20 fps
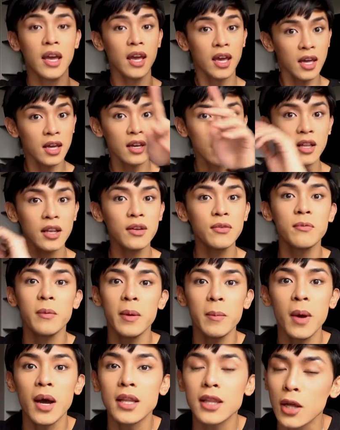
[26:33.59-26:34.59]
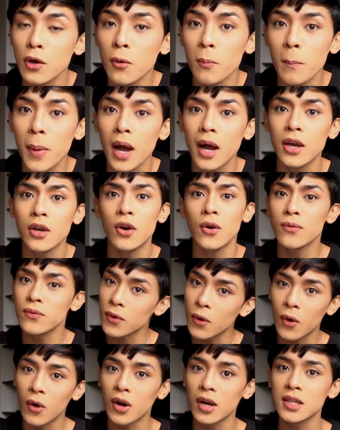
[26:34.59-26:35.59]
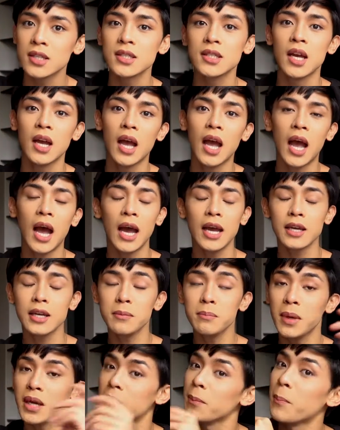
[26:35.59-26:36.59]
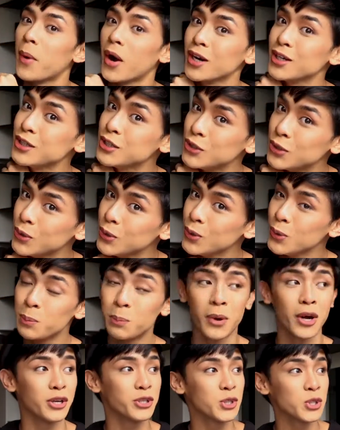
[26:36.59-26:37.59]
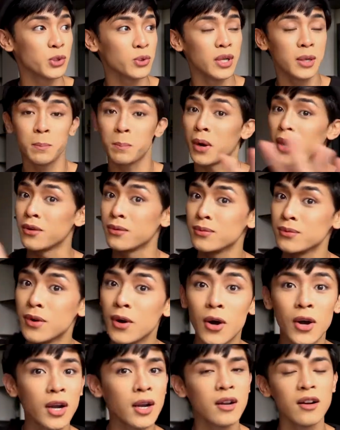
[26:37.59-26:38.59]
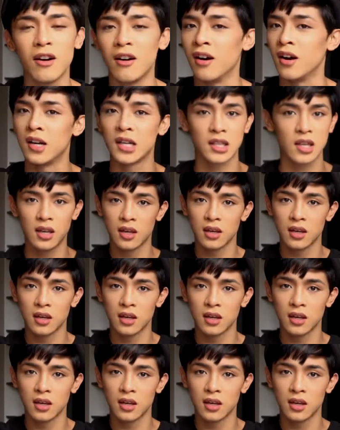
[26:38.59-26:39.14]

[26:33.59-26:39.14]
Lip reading: And if may mga tanong pa kayo, of course, I can make a part 2, part 3, part 4. Oh,